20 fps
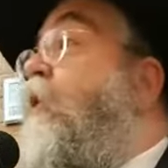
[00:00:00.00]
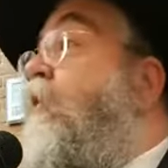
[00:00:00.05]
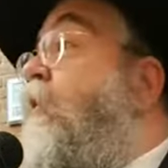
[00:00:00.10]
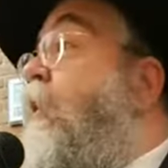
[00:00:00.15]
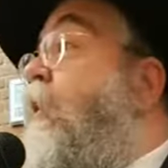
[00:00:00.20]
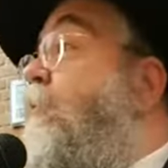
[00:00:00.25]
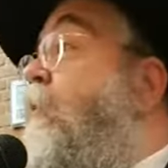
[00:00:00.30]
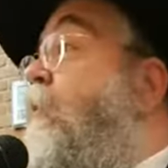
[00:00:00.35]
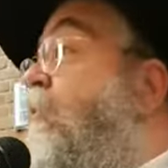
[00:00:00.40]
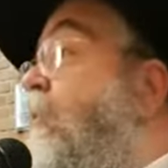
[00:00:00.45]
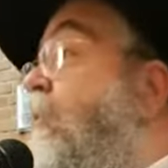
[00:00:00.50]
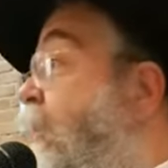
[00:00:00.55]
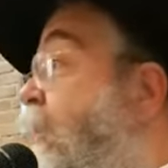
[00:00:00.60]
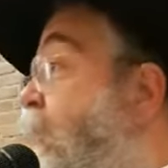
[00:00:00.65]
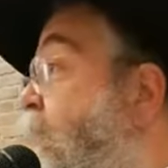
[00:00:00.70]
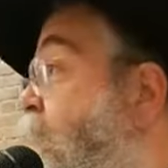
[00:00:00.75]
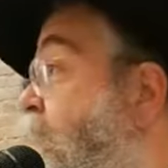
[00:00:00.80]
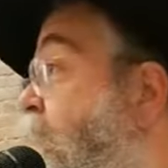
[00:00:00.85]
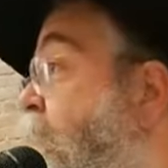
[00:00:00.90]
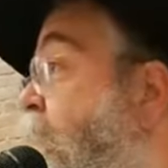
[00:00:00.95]
And the
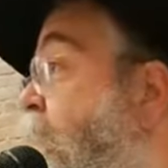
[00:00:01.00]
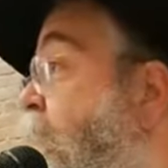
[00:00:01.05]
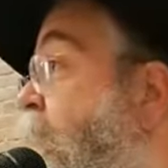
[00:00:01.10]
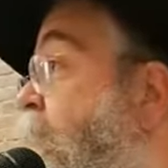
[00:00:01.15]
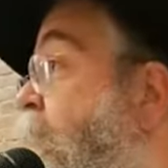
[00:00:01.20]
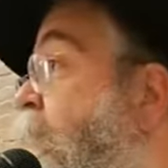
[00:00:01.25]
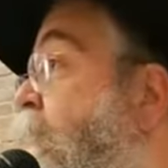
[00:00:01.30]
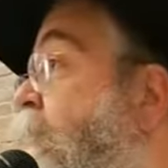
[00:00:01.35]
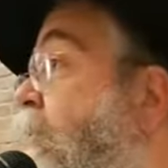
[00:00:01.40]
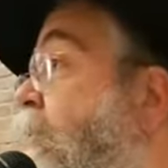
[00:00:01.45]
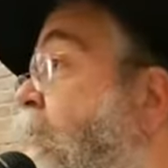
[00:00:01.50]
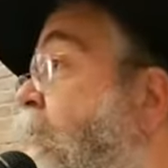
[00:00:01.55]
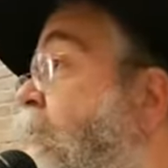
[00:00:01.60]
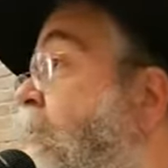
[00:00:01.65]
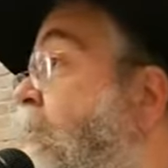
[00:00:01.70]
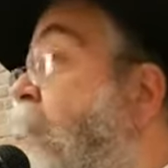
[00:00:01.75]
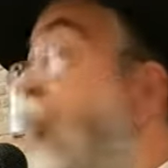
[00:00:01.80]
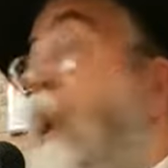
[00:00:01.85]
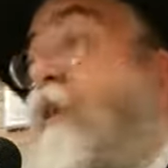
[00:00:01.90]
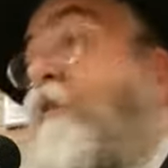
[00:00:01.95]
Frierdiker Rebbe says,
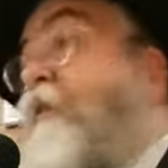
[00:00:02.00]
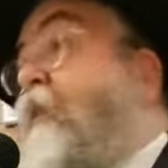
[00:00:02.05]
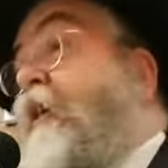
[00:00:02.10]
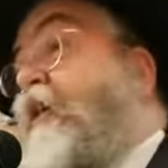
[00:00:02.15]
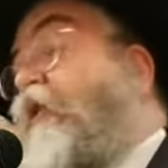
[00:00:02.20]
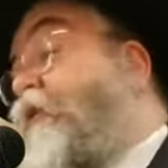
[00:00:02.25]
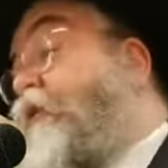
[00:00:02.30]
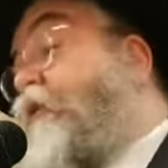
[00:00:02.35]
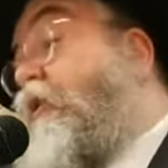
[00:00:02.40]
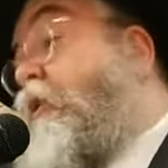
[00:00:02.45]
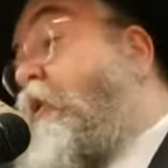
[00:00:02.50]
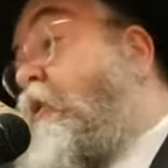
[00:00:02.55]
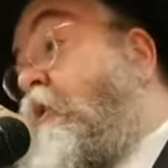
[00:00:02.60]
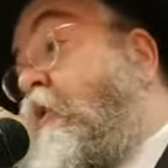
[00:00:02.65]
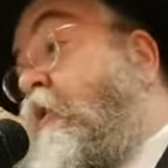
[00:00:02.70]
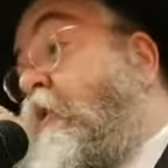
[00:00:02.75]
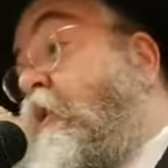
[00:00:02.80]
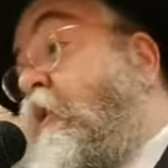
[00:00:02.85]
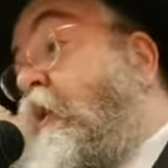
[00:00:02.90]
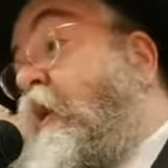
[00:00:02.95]
and
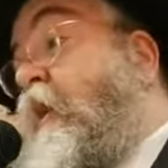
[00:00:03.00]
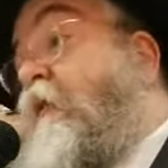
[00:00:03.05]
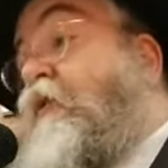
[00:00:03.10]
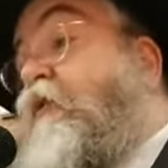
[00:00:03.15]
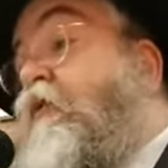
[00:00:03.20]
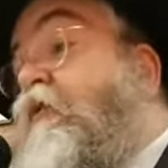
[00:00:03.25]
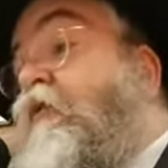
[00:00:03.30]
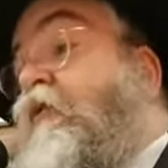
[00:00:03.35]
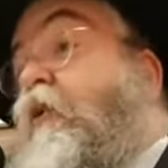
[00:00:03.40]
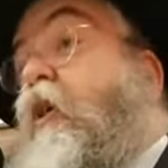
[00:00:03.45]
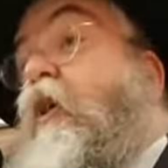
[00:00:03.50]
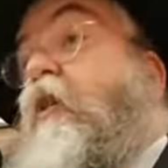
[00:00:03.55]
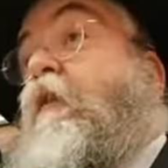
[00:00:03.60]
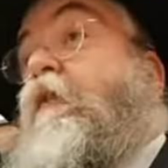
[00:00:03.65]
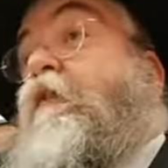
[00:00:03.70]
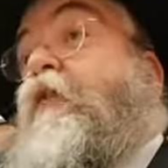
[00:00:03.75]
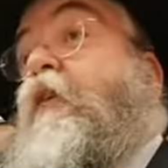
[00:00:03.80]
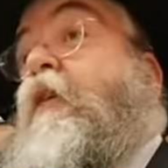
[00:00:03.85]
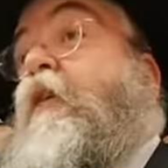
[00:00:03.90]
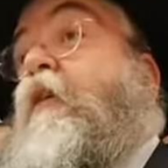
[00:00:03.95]
therefore,
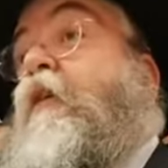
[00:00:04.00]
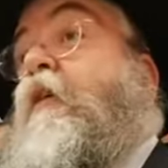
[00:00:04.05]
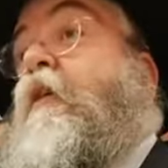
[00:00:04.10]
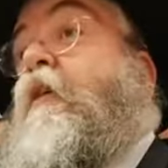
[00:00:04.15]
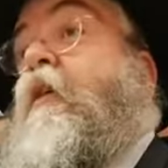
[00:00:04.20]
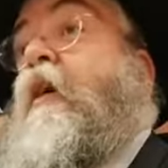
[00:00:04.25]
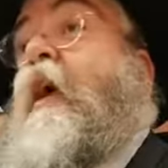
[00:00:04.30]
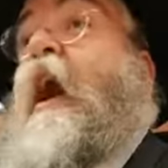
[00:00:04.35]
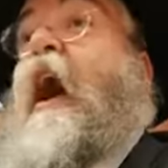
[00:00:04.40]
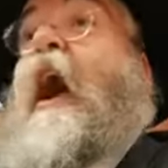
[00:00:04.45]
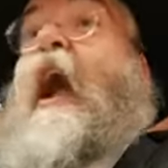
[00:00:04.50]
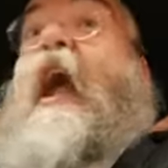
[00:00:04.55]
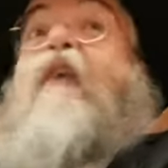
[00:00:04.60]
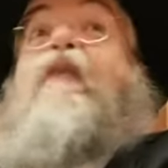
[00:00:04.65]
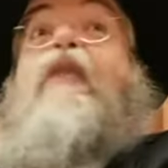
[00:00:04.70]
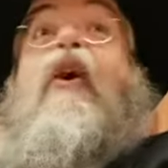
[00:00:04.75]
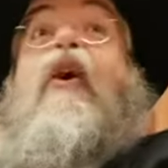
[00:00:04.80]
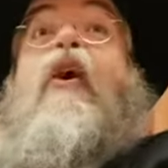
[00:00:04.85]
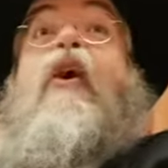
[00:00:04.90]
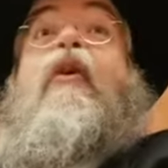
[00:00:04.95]
if you, if
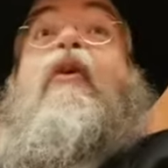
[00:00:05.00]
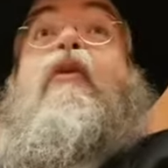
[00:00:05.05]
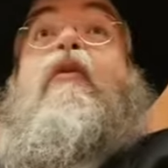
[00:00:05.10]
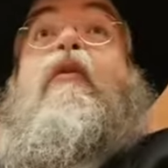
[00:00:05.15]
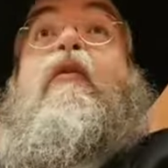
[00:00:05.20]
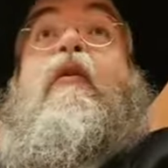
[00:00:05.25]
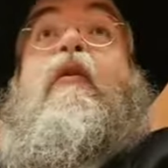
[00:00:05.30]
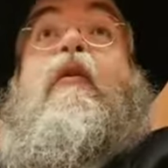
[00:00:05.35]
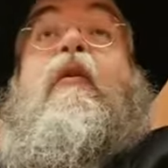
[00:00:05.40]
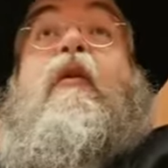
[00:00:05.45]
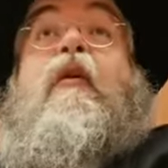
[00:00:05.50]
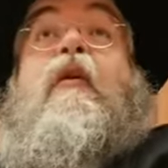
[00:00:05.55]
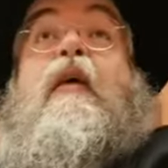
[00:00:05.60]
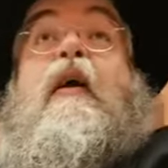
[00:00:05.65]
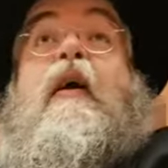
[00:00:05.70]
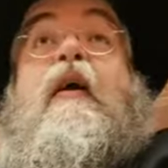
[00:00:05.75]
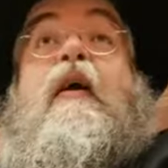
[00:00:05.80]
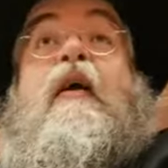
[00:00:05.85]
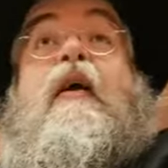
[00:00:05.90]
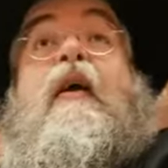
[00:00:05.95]
you, I have an
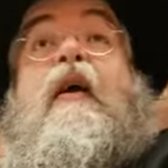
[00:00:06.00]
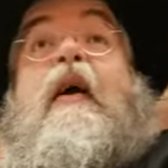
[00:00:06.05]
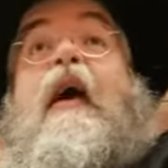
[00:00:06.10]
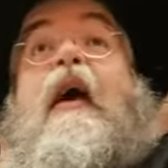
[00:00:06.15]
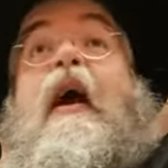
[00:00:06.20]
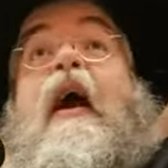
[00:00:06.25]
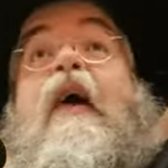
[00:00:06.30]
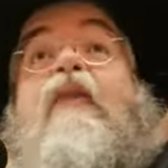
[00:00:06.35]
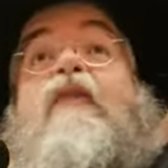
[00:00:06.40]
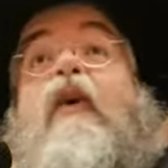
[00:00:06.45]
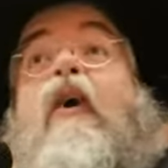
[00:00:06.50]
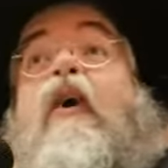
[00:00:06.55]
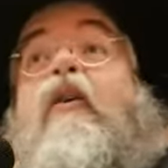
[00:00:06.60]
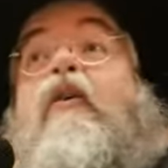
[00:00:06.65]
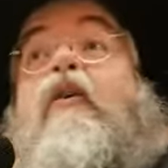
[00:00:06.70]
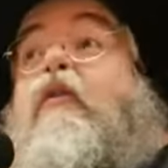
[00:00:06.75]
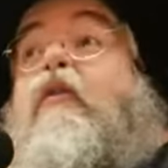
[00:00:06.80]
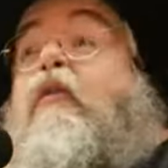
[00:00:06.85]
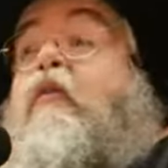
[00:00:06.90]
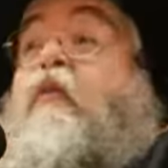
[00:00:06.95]
uncle,
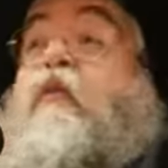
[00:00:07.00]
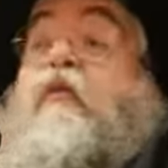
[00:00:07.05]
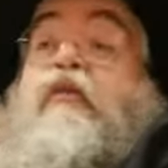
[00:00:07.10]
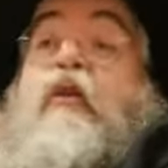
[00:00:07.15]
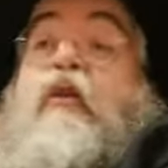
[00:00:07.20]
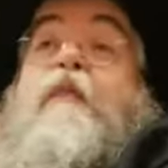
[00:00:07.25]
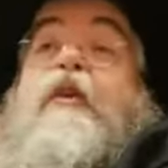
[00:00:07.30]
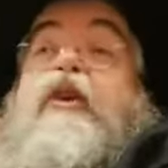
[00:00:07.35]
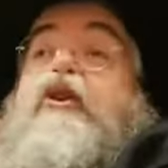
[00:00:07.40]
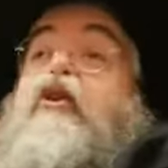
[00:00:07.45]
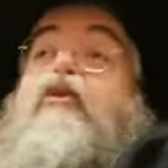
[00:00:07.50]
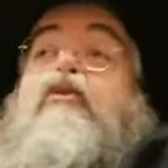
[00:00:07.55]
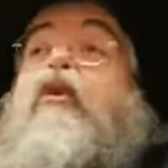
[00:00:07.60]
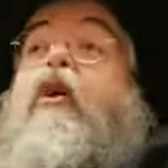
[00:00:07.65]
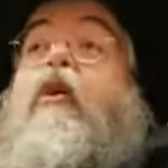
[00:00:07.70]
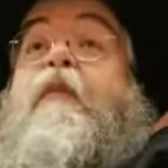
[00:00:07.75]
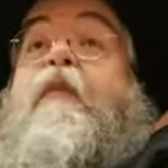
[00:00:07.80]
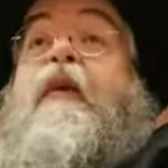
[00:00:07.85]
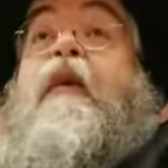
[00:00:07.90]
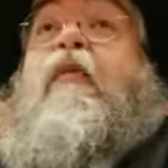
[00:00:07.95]
I have an uncle.
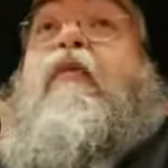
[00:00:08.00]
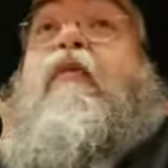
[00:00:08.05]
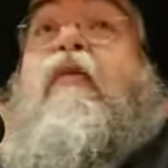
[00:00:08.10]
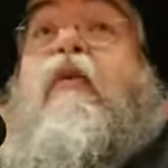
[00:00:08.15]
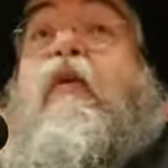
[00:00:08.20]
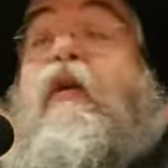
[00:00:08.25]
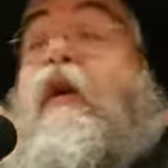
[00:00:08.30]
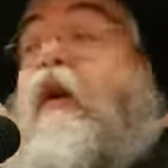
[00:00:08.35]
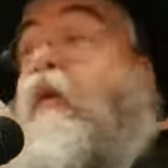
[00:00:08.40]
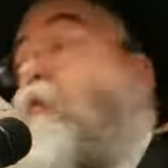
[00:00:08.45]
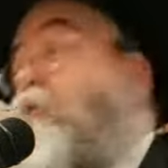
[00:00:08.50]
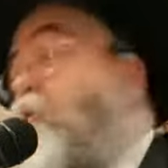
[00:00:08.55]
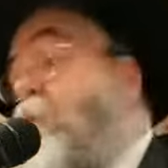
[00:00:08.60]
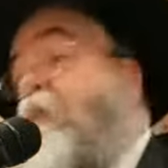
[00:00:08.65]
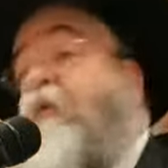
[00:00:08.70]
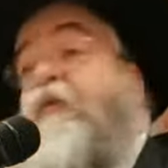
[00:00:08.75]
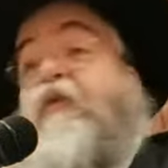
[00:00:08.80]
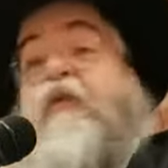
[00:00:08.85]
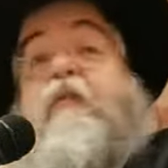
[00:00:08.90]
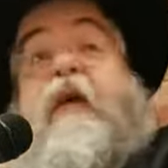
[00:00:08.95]
Somebody just told me this
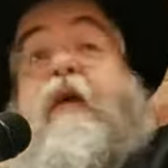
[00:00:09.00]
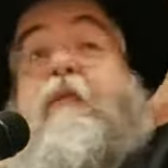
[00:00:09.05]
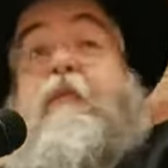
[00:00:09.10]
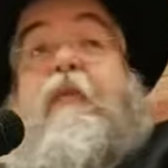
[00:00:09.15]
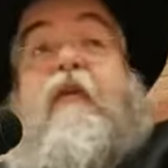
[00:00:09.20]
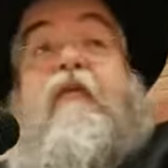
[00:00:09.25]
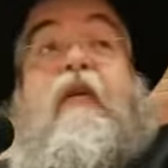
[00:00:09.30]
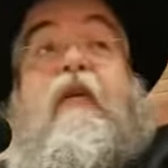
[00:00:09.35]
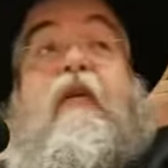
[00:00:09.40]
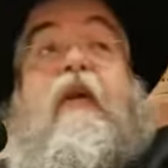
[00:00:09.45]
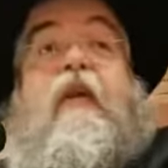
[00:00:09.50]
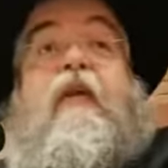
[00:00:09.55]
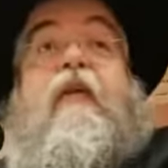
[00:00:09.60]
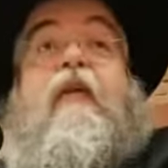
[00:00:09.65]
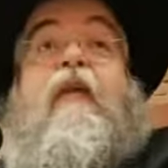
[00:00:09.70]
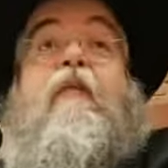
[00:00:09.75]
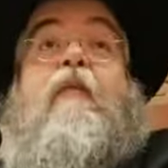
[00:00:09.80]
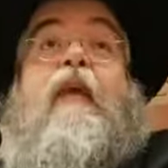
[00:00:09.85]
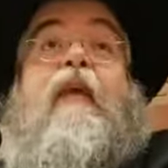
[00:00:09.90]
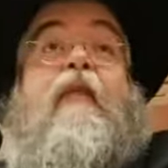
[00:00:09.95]
story. some of you
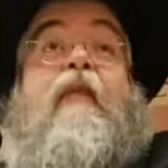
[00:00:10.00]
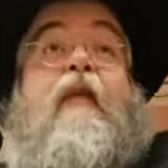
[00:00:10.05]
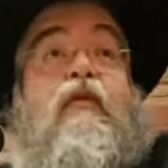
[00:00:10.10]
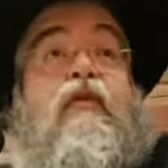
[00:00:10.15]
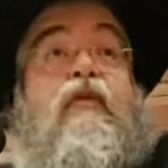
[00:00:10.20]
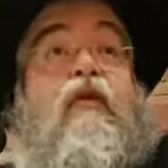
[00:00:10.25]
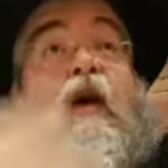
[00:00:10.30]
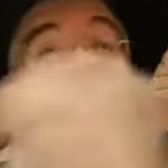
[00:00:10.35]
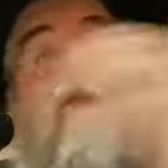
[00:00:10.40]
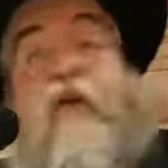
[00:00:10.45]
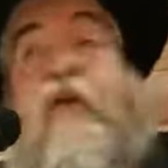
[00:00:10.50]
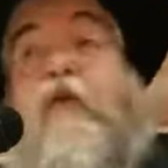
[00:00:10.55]
might be related to him.